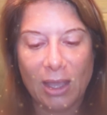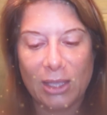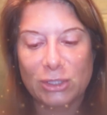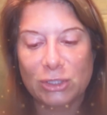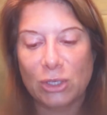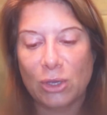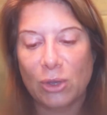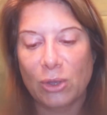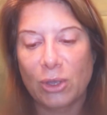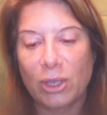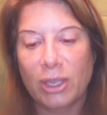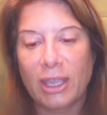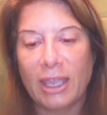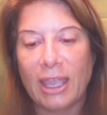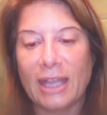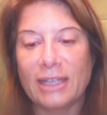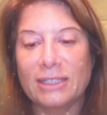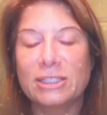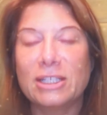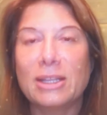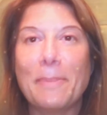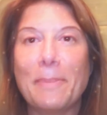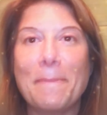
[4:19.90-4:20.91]
So
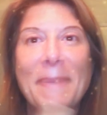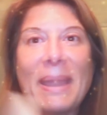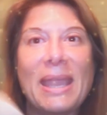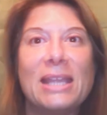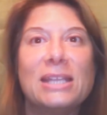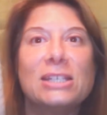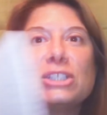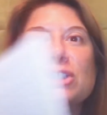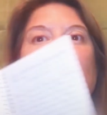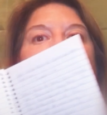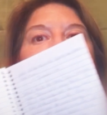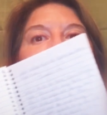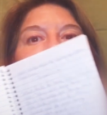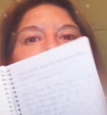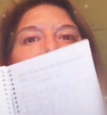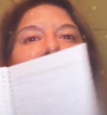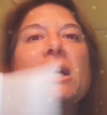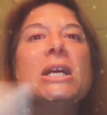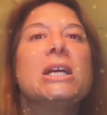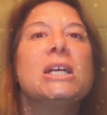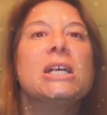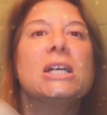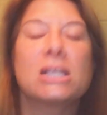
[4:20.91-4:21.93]
getting to the stream
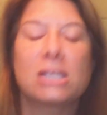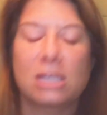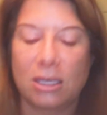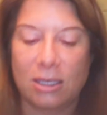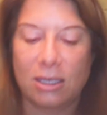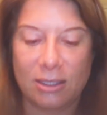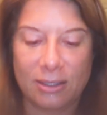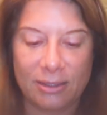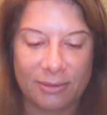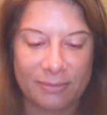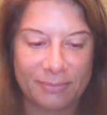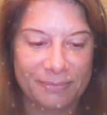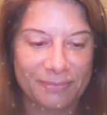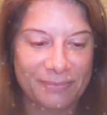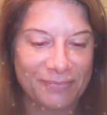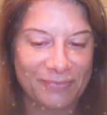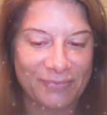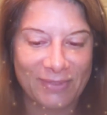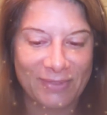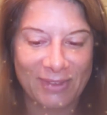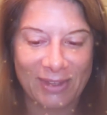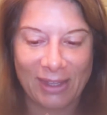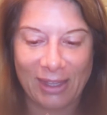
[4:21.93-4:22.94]
book.
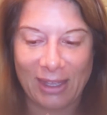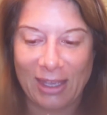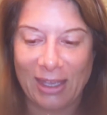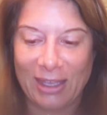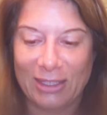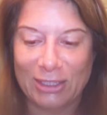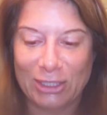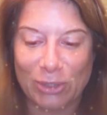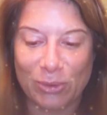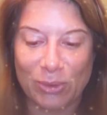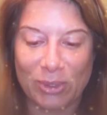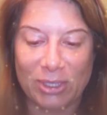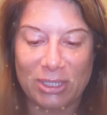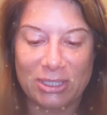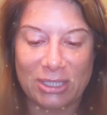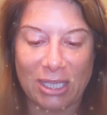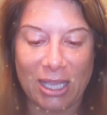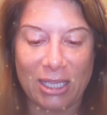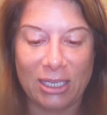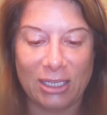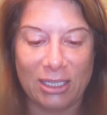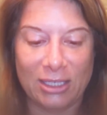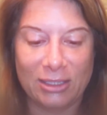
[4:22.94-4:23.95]
So
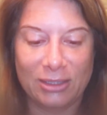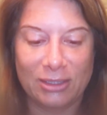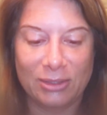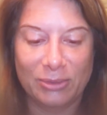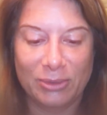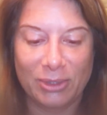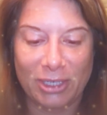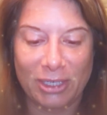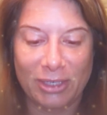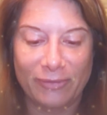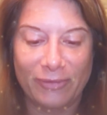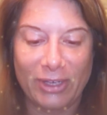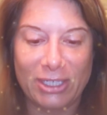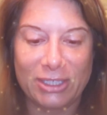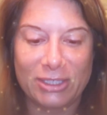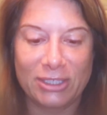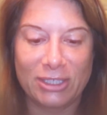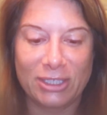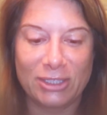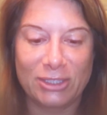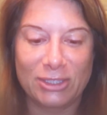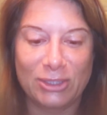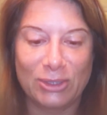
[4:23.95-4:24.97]
excited. We're going to finish
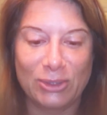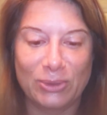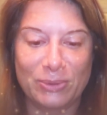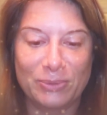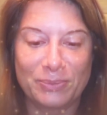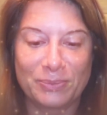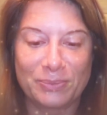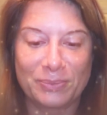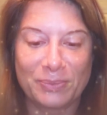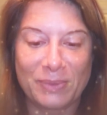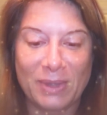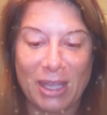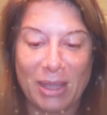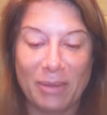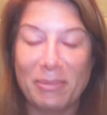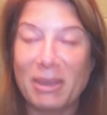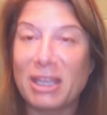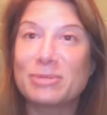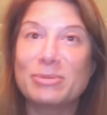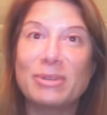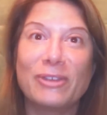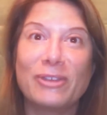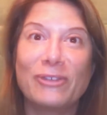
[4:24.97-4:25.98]
this soon.
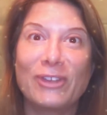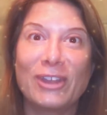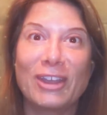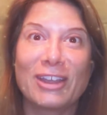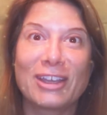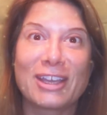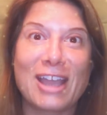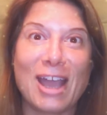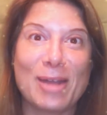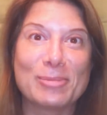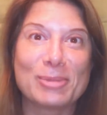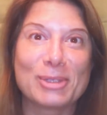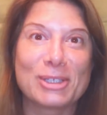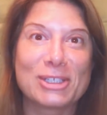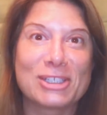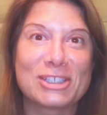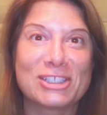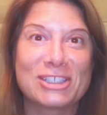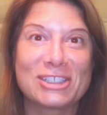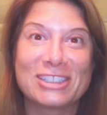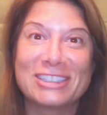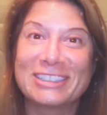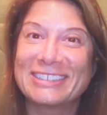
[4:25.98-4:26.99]
Makes me feel accomplished.